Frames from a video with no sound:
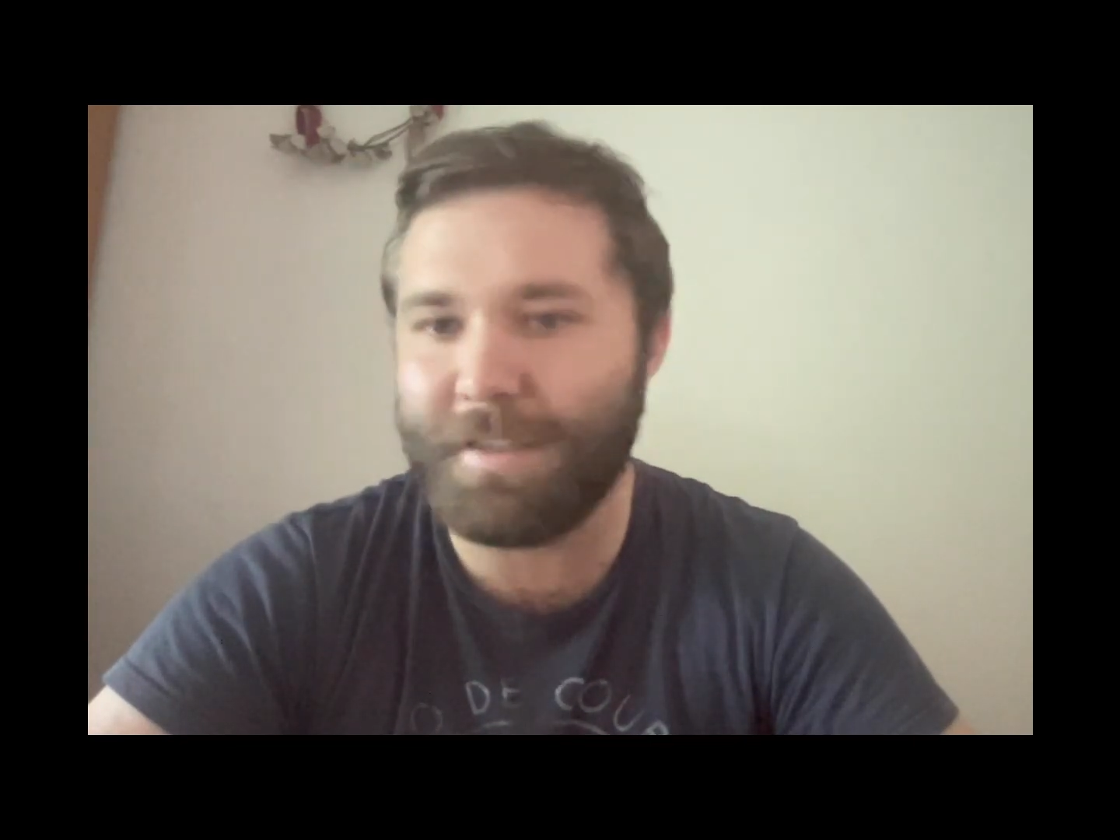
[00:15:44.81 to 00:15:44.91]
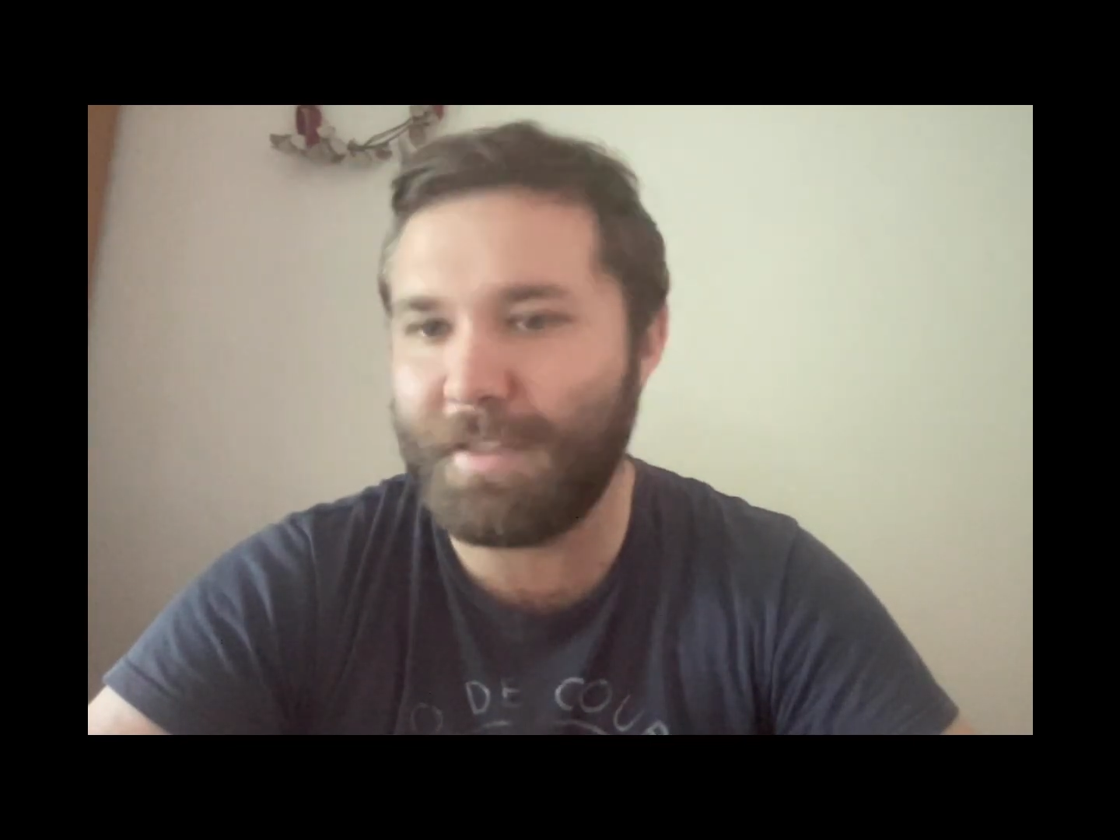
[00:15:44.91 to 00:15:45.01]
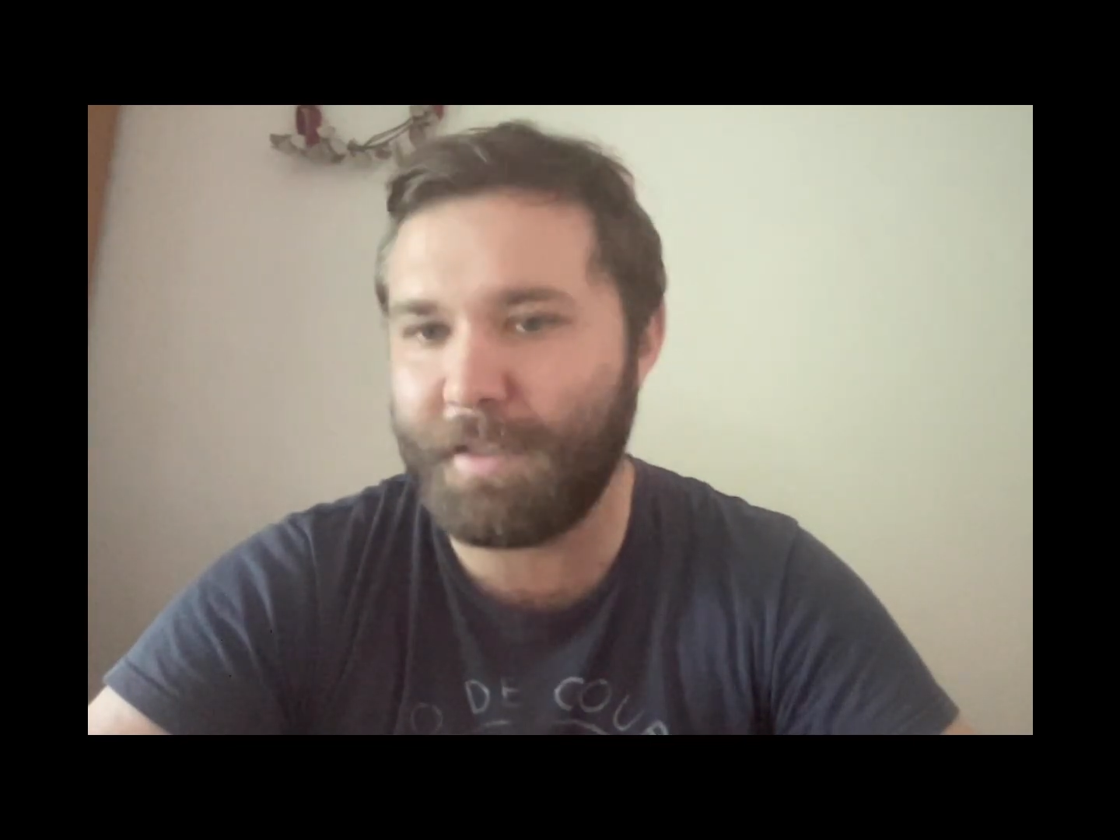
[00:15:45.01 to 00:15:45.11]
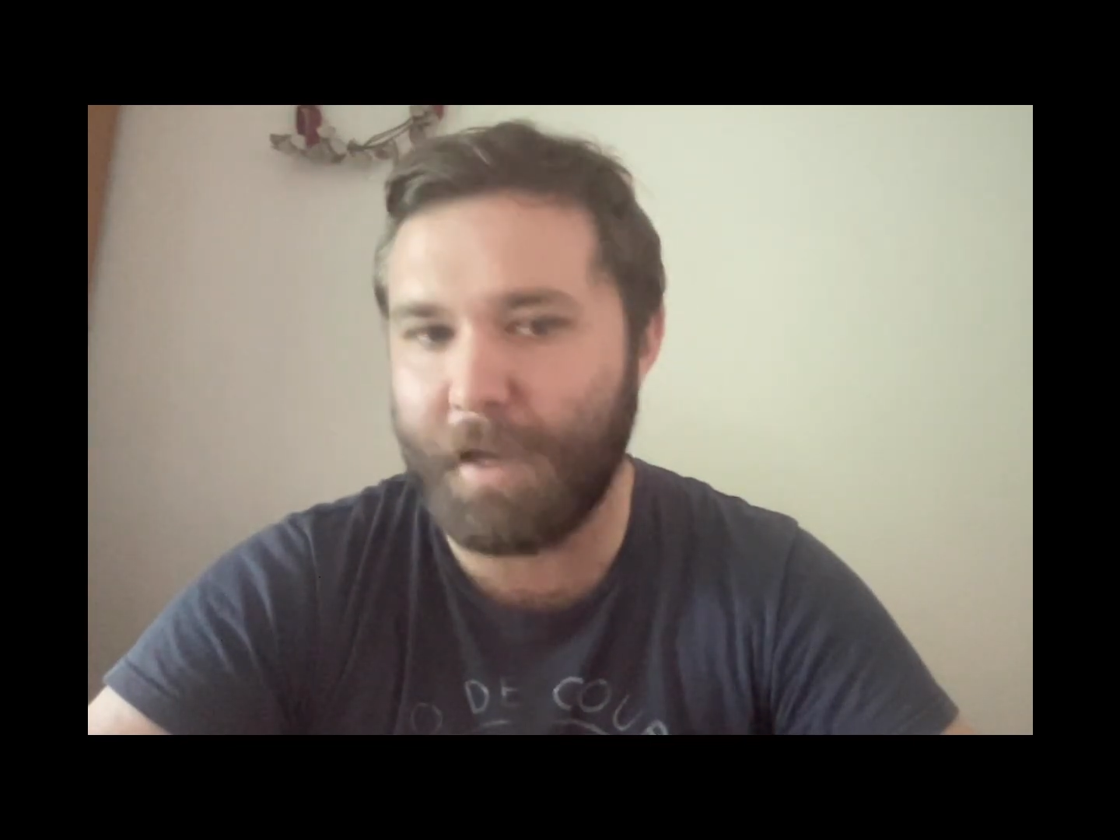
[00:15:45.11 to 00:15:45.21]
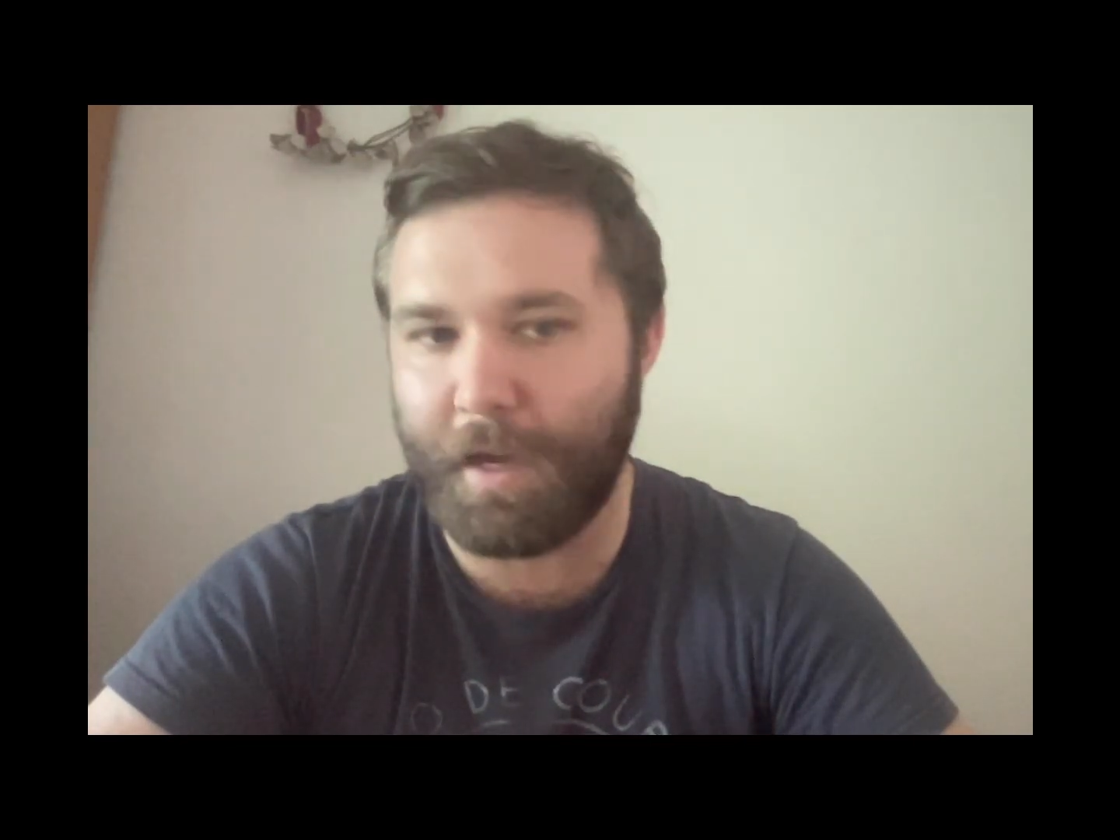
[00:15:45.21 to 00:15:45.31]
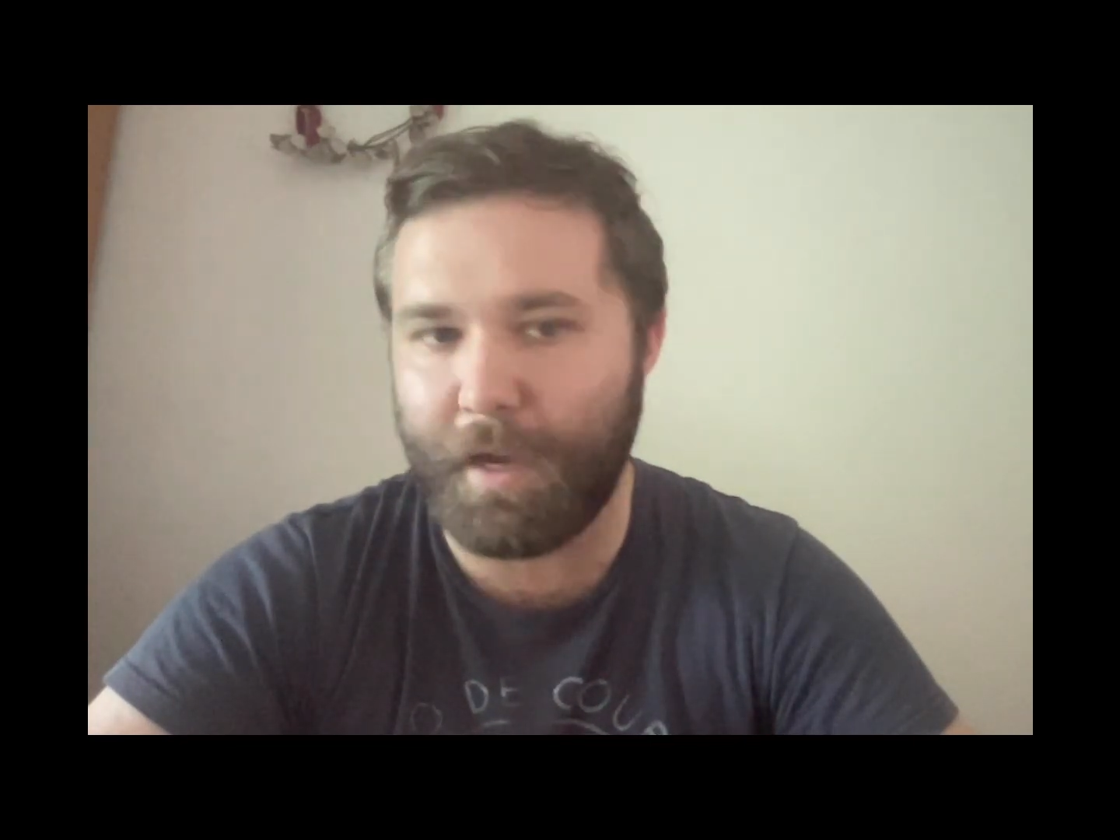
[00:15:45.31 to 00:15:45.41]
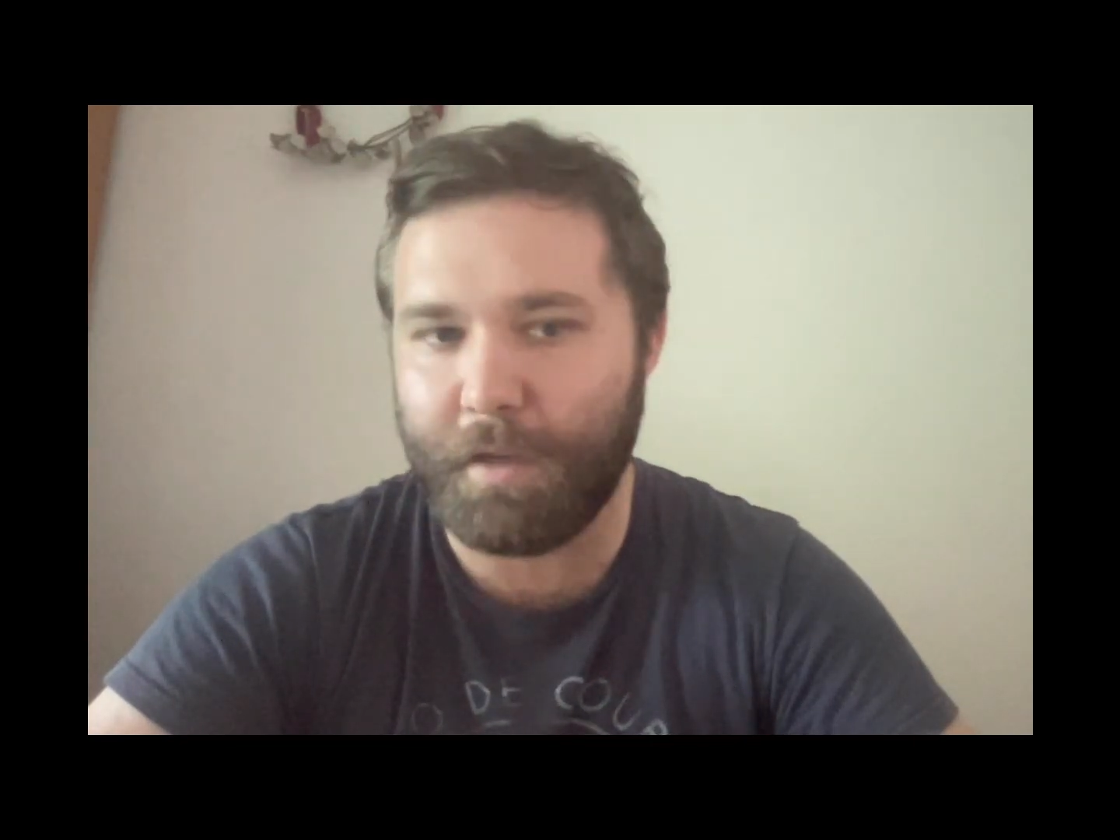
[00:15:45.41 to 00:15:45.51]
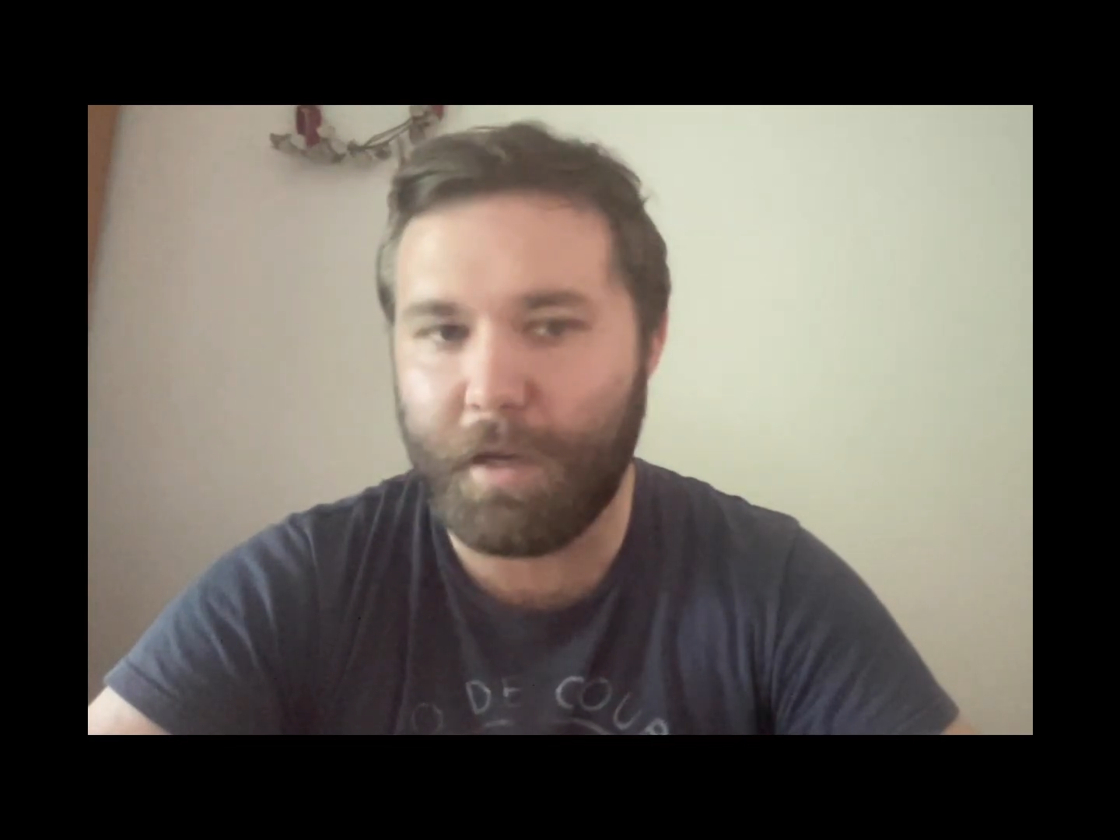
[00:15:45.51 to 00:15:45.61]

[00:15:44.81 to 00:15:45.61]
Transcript: side,